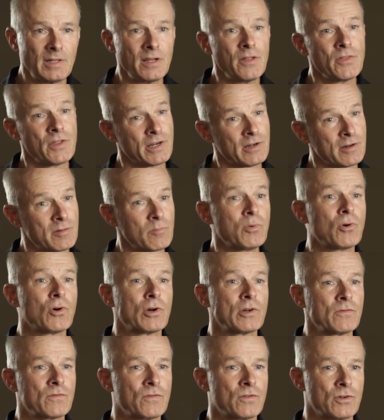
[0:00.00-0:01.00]
that are
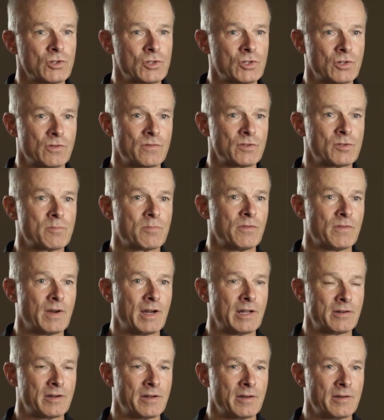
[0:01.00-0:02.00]
important for a service
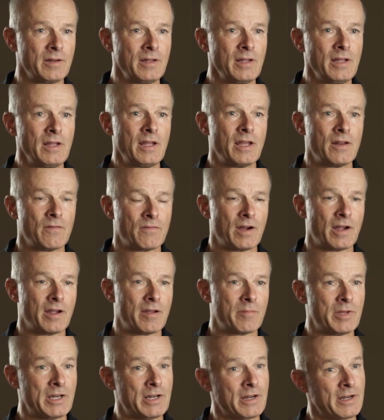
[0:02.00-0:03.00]
provider in,
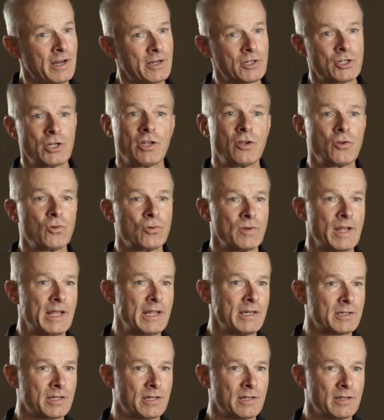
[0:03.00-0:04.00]
environment and actually
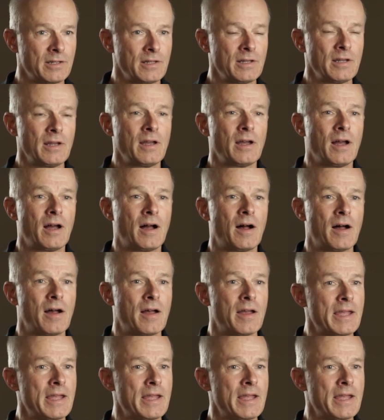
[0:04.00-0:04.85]
create uh,